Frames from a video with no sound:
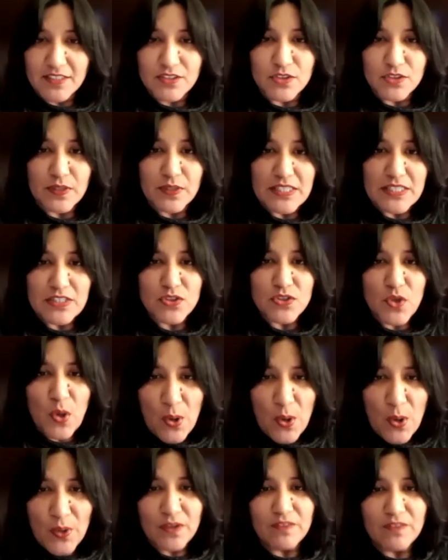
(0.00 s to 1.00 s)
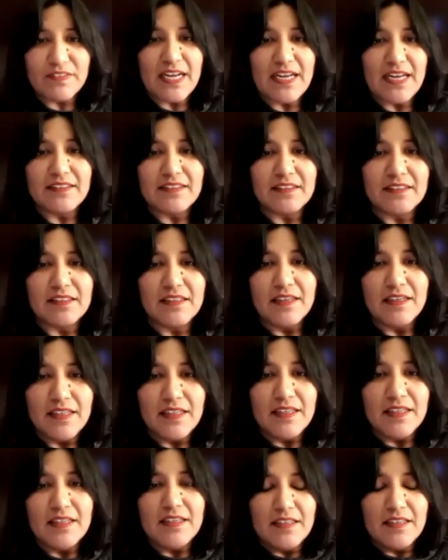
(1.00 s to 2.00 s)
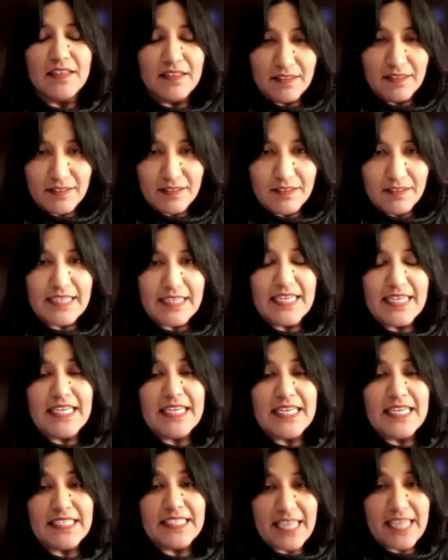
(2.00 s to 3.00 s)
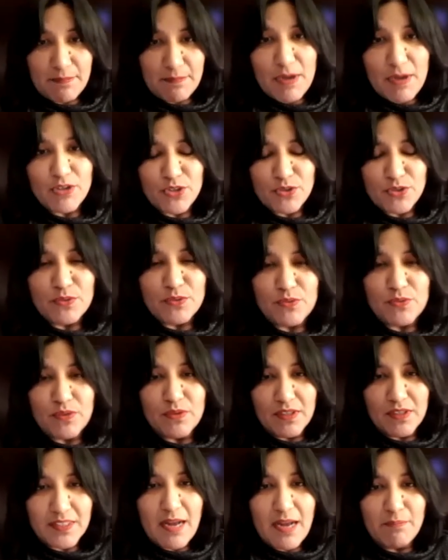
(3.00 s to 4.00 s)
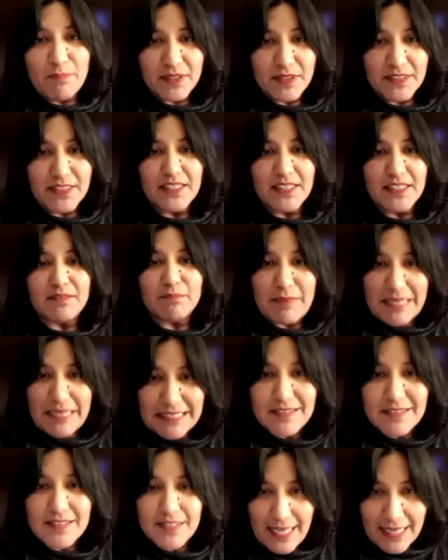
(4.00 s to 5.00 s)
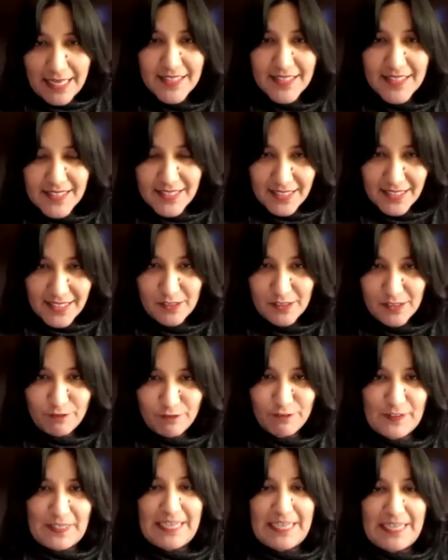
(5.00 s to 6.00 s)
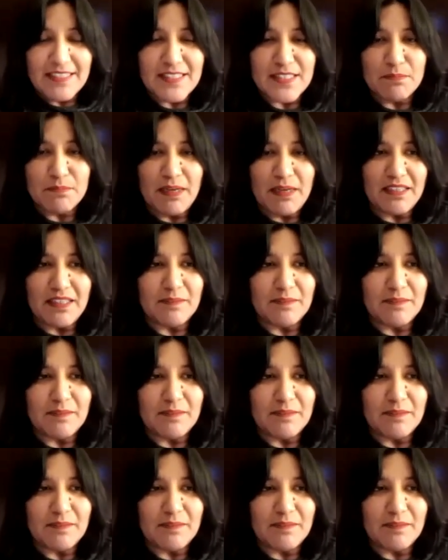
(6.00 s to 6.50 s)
So he saw all of that. And luckily it came out to a number that made sense still for us. But